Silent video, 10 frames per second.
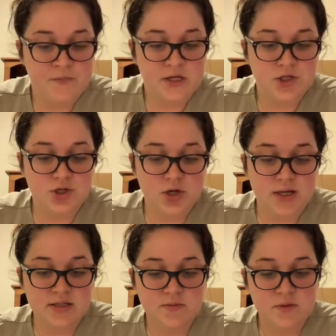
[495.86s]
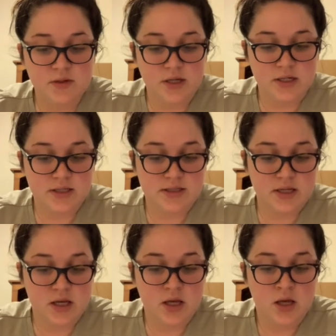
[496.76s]
generalized
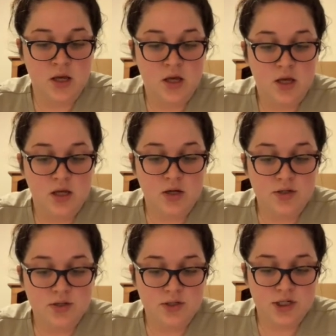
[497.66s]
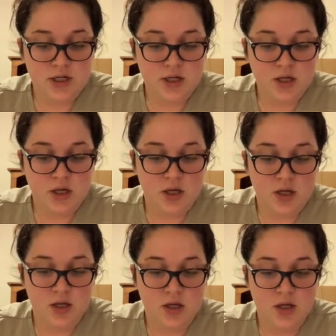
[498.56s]
malignancy, iatrogenic
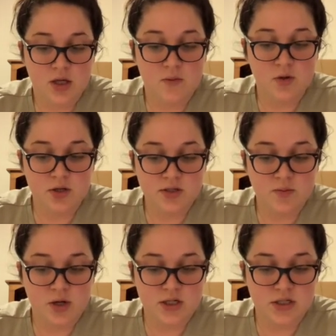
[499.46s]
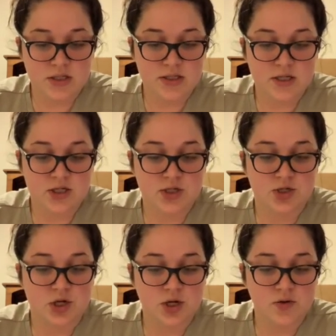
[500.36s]
immunosuppression such as
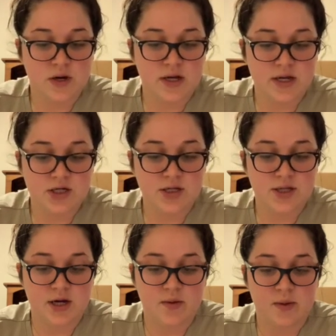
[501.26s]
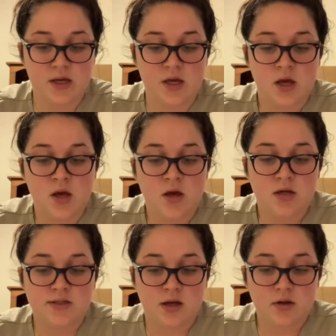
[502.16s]
drug or radiation therapy,
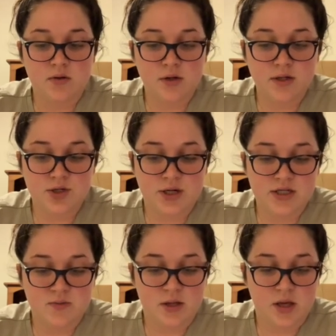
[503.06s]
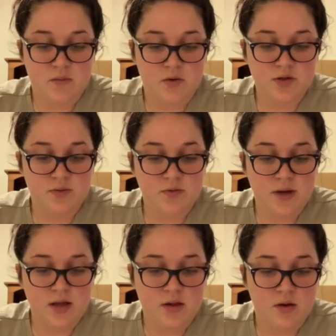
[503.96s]
solid organ transplant, multiple
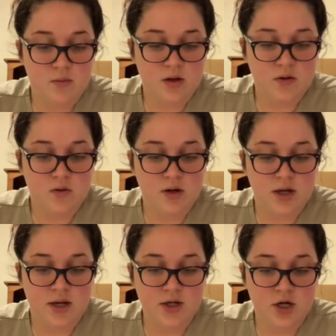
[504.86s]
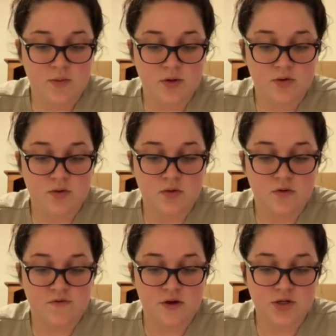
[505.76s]
myeloma, or anatomical
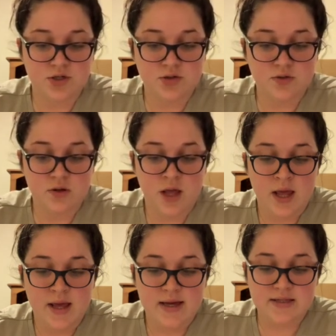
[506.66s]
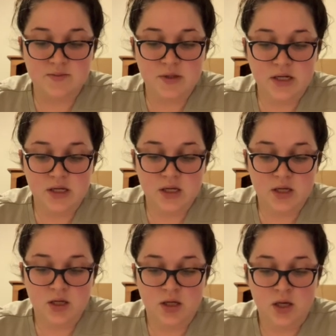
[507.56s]
or functional asplenia,